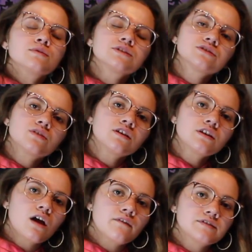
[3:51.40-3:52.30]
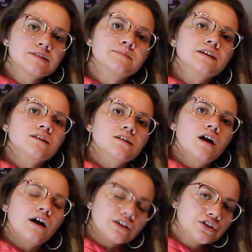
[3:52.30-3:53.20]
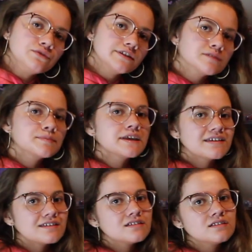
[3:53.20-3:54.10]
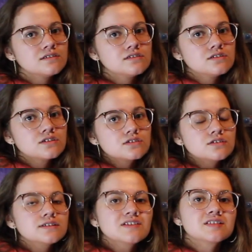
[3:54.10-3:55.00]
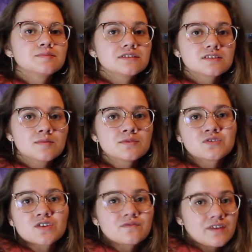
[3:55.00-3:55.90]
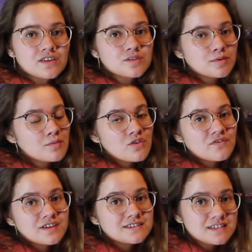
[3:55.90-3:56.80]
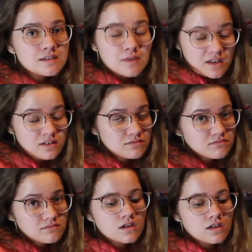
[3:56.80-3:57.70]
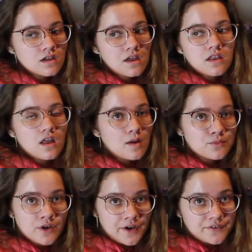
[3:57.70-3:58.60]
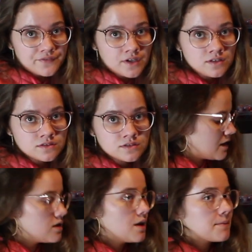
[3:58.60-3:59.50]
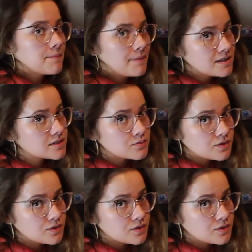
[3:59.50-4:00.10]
What started off as being a cute little pig turned out to be some sort of anthropomorphic demon. Not proud of it. Not my best